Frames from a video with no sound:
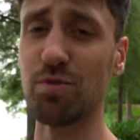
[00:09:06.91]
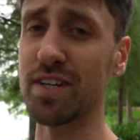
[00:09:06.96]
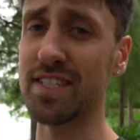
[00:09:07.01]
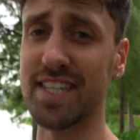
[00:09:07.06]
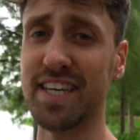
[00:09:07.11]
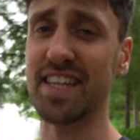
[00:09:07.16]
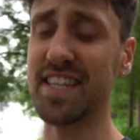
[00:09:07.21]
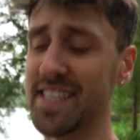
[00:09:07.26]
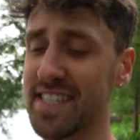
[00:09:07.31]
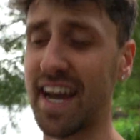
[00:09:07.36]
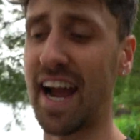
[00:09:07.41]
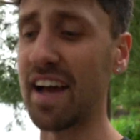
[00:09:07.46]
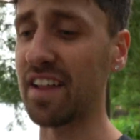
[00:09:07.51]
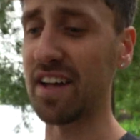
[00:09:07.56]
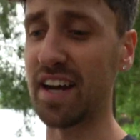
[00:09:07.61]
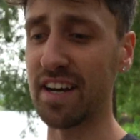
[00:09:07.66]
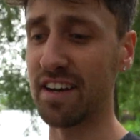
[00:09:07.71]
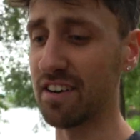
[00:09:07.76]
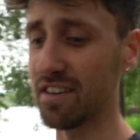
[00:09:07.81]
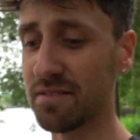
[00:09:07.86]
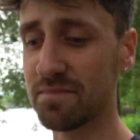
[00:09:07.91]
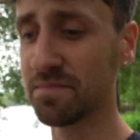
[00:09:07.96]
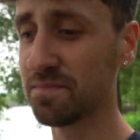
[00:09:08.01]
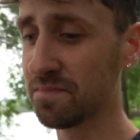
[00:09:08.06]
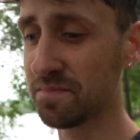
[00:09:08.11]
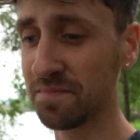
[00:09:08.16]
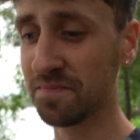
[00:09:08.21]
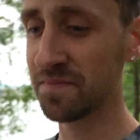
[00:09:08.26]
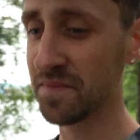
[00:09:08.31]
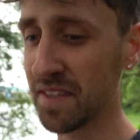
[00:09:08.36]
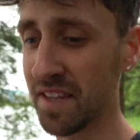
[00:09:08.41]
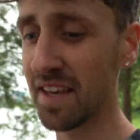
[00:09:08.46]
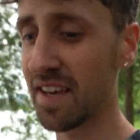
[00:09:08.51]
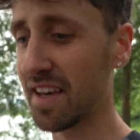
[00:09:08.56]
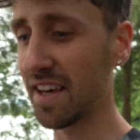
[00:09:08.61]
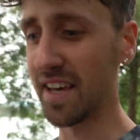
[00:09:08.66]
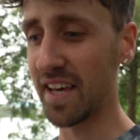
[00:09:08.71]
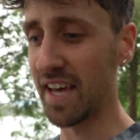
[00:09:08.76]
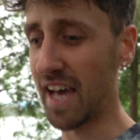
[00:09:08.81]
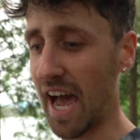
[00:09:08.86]
risking the Skyliner.
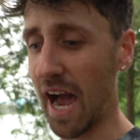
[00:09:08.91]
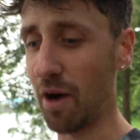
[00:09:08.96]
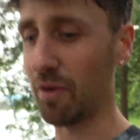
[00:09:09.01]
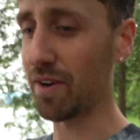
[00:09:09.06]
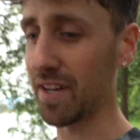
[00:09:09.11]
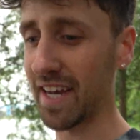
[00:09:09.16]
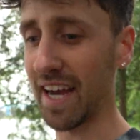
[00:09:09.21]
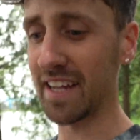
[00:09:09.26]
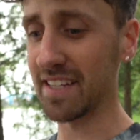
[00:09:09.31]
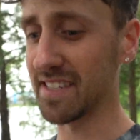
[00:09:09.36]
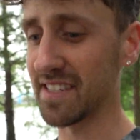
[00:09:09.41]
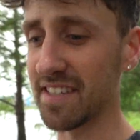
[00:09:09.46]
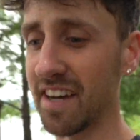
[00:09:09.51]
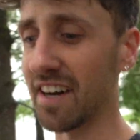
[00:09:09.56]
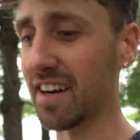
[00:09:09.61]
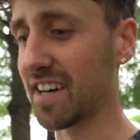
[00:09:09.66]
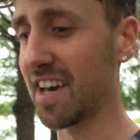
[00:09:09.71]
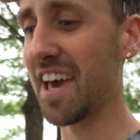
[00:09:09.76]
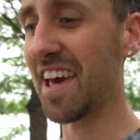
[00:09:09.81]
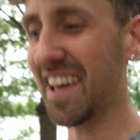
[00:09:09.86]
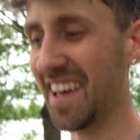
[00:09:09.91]
I would have got stuck.